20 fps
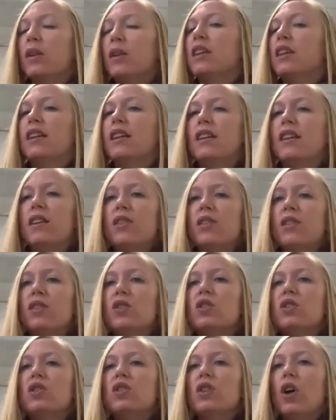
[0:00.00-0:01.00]
with it. There's
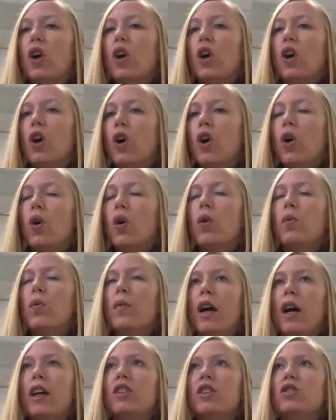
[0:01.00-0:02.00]
so
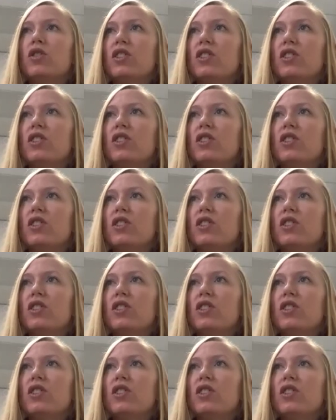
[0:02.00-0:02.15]
much.